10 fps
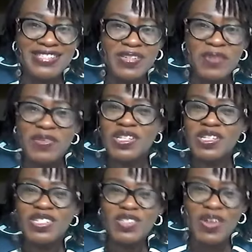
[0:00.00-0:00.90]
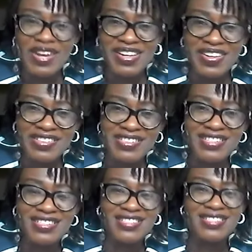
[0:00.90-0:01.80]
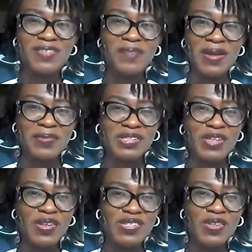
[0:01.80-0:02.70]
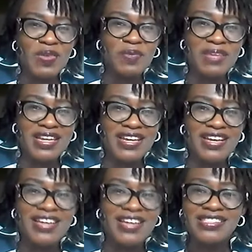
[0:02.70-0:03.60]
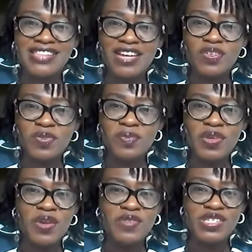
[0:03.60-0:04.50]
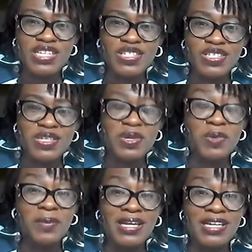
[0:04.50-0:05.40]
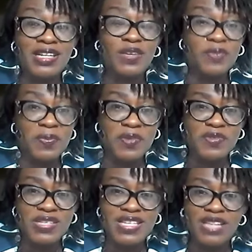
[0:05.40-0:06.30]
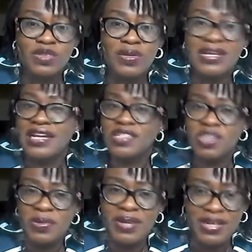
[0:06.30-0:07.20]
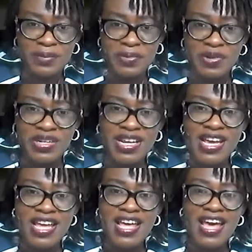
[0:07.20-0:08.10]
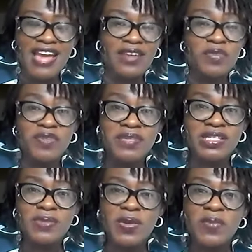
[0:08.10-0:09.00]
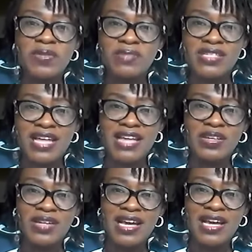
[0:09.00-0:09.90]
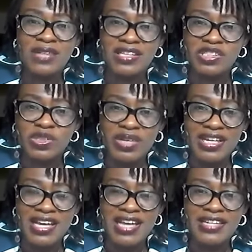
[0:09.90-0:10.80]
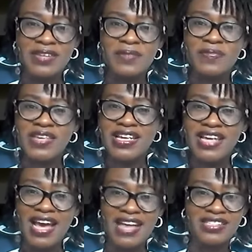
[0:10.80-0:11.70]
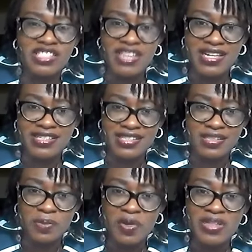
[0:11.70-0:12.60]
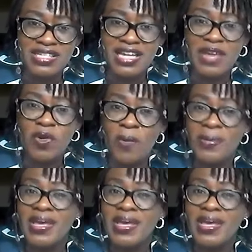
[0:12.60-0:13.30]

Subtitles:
So if you're just joining us, this is the Mcbridge Condell, the media chat room with conversations in human and non-for-profit sector in Nigeria and abroad. And we've been speaking with Mr. Ayoola Olasuyi, and he has shared his experience, and I hope